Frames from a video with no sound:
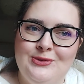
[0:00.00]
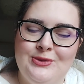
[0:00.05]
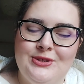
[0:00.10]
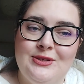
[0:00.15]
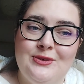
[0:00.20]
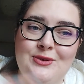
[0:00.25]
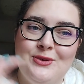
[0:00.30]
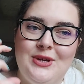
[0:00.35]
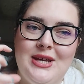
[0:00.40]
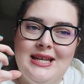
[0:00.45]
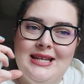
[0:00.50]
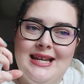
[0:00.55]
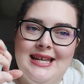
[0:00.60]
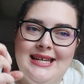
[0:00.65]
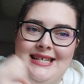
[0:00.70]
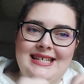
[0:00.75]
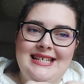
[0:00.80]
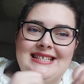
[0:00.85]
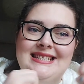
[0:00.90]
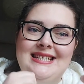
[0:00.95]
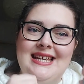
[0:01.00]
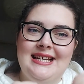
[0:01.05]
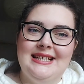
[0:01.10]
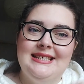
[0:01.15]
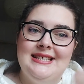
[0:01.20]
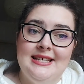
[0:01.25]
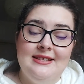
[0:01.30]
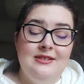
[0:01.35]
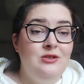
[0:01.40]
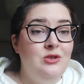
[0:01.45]
so you can like easily
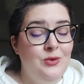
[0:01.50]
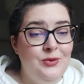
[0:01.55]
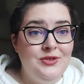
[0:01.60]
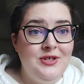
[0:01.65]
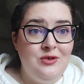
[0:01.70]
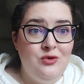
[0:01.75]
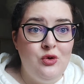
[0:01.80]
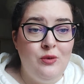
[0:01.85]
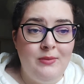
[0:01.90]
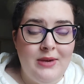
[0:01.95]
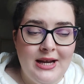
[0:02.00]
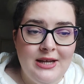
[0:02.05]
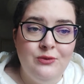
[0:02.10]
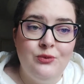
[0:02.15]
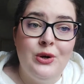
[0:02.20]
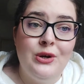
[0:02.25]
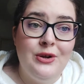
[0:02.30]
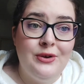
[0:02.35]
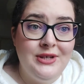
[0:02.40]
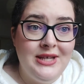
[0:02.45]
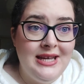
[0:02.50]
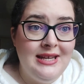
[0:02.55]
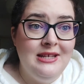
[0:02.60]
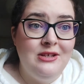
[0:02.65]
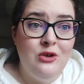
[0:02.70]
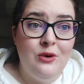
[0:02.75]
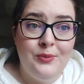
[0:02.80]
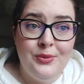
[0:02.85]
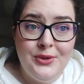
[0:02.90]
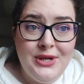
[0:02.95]
access those in your mind while you're getting
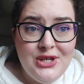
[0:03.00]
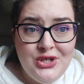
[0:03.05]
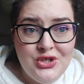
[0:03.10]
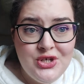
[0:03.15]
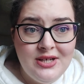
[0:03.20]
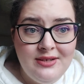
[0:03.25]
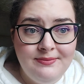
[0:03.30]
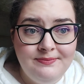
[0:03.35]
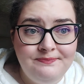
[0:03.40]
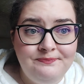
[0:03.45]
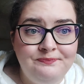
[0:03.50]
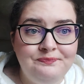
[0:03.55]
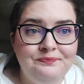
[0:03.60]
the operation.